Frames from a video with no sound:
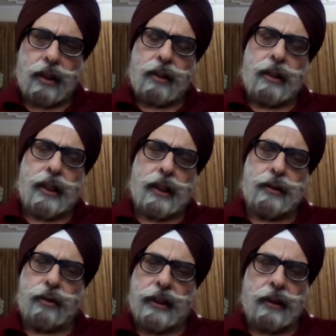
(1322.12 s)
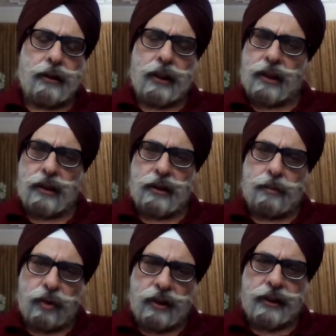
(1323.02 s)
during the
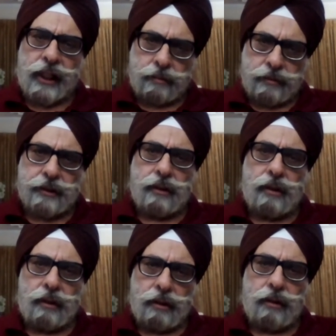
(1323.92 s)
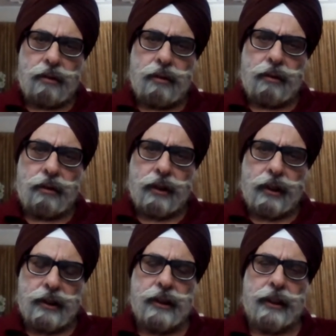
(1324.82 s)
Mughal times,
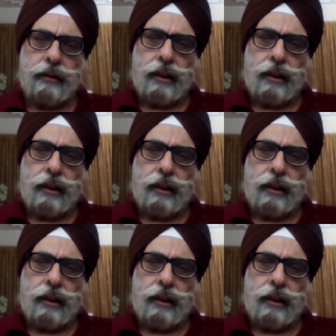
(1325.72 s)
isn't it?